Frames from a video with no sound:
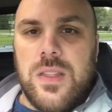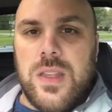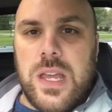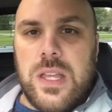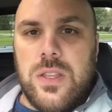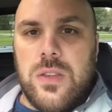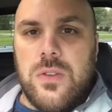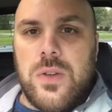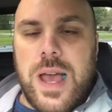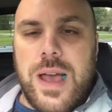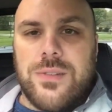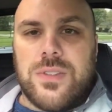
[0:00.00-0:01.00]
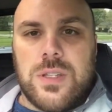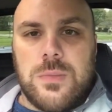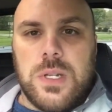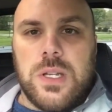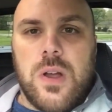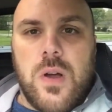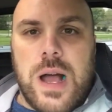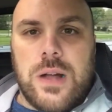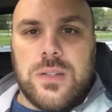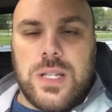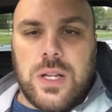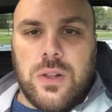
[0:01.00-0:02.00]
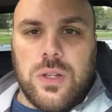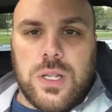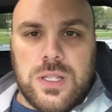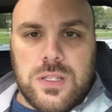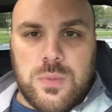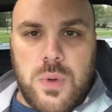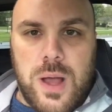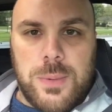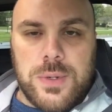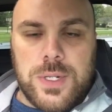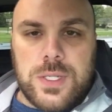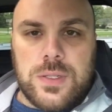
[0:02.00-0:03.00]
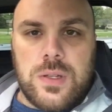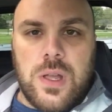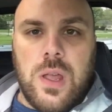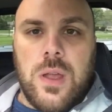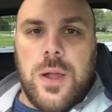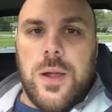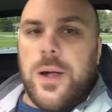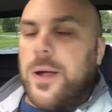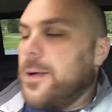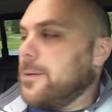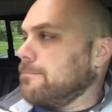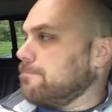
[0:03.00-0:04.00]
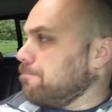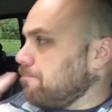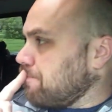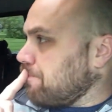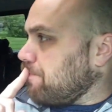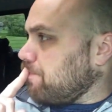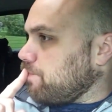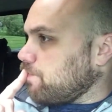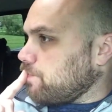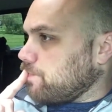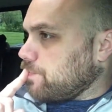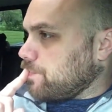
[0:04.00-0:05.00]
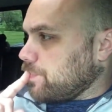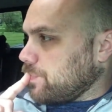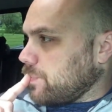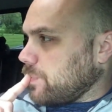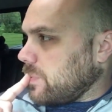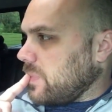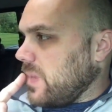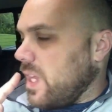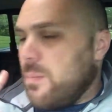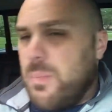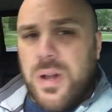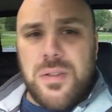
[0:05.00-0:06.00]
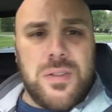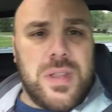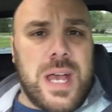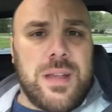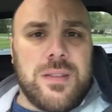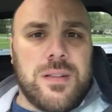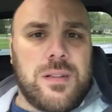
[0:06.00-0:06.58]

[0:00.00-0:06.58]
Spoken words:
that you have somebody go out and take a look at these properties. But other than that,